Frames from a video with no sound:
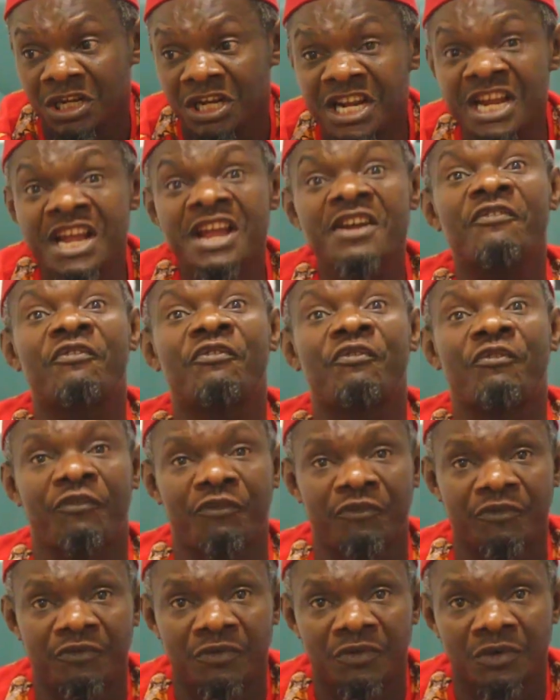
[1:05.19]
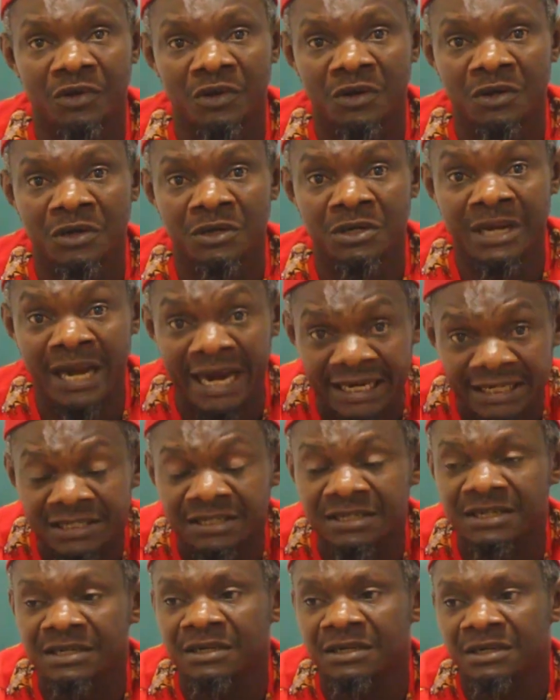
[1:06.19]
If
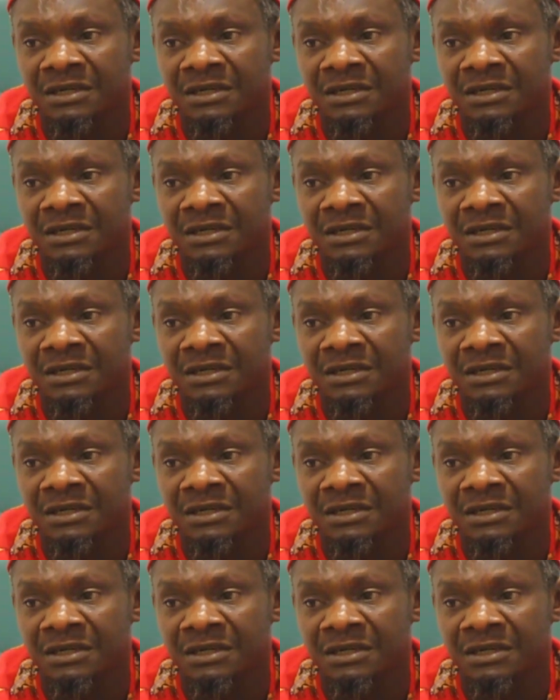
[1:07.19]
that